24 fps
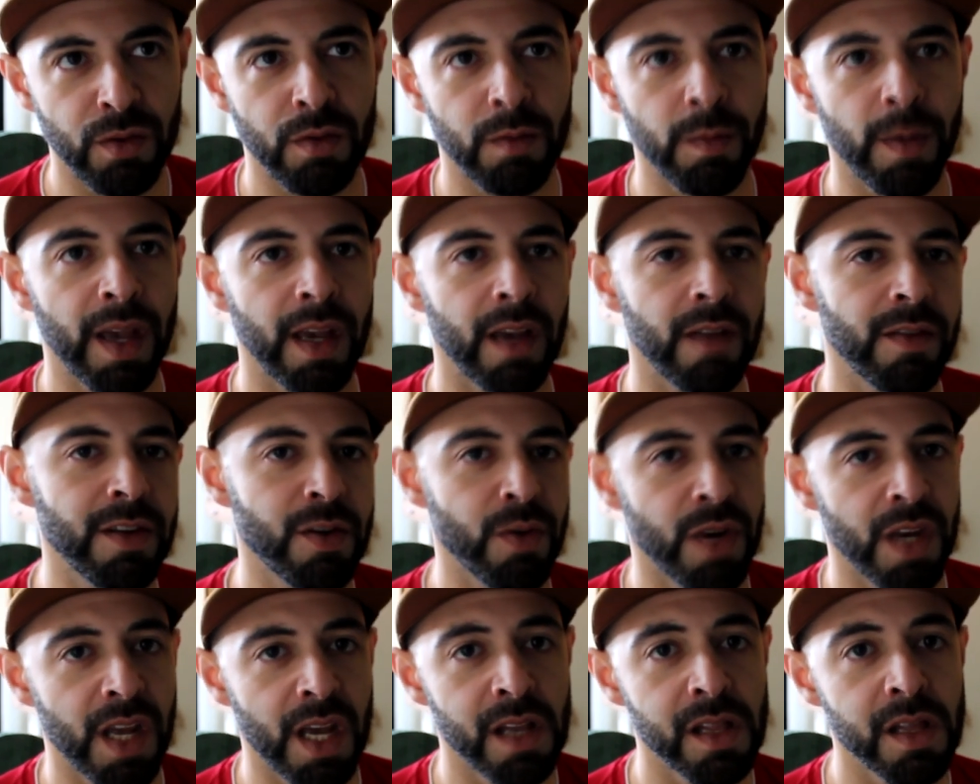to make a
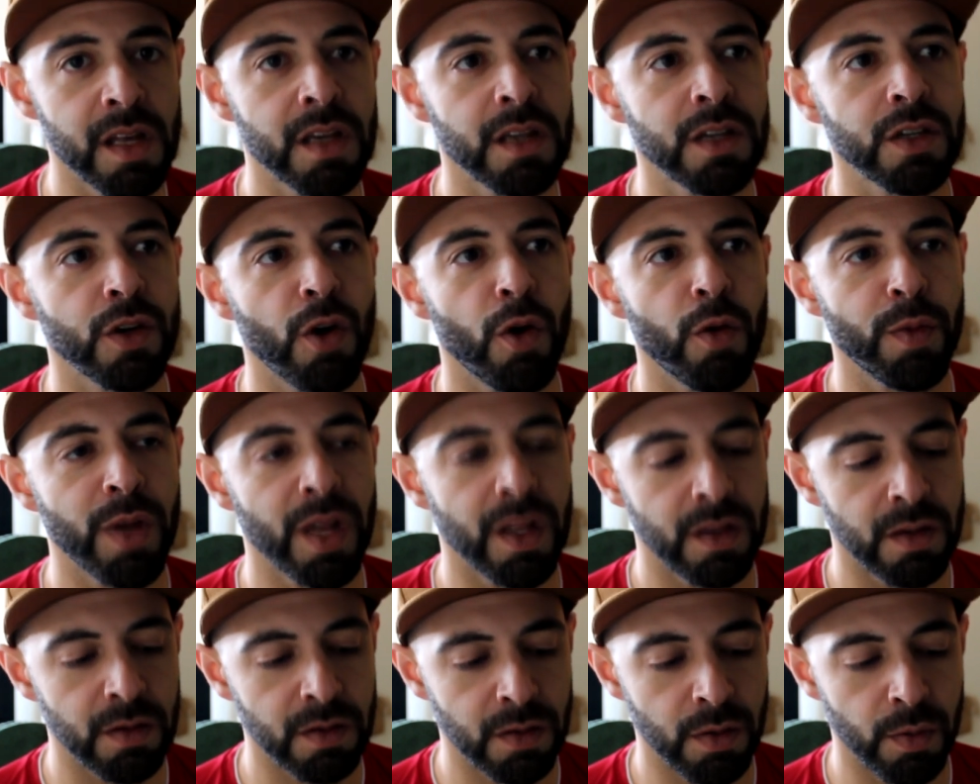video in English. Hope
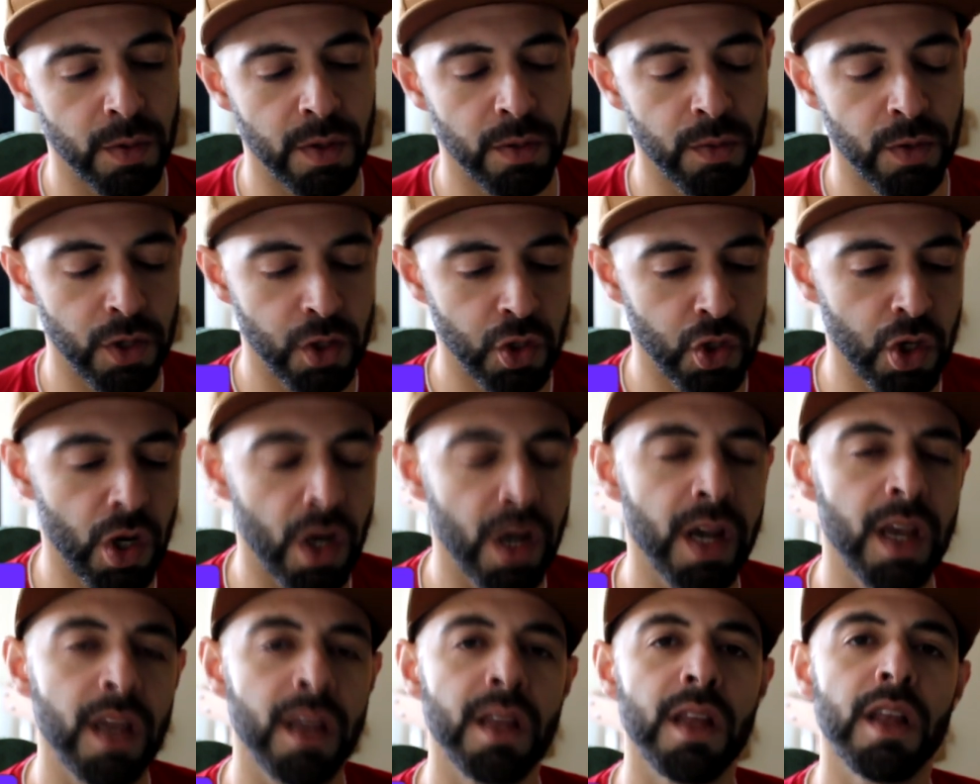that you so you
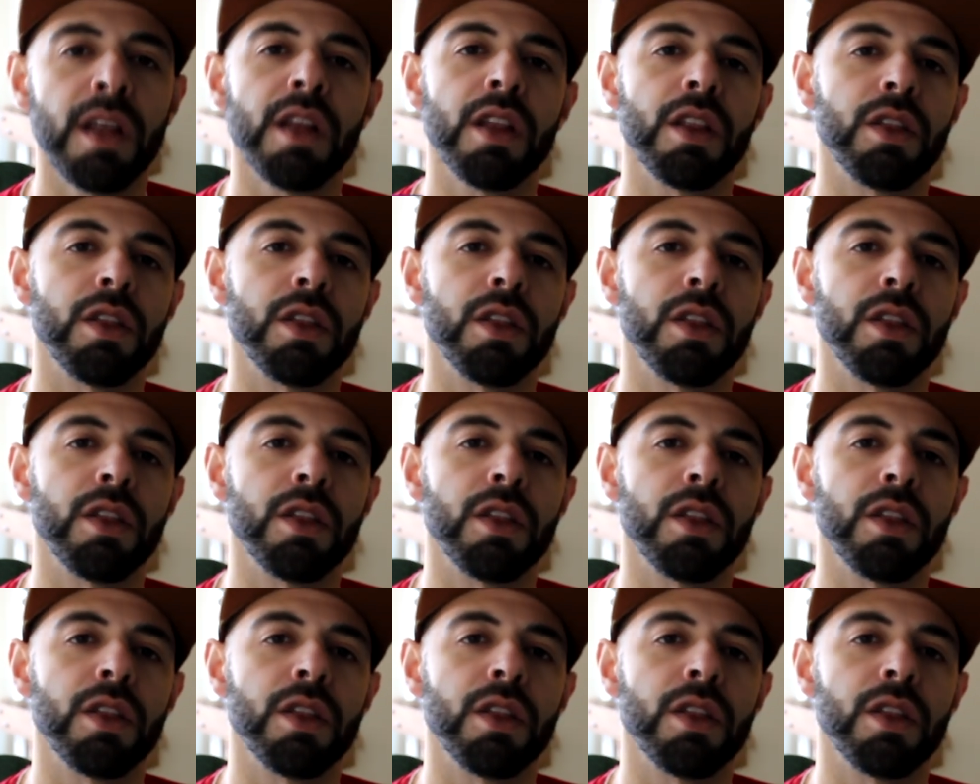enjoy.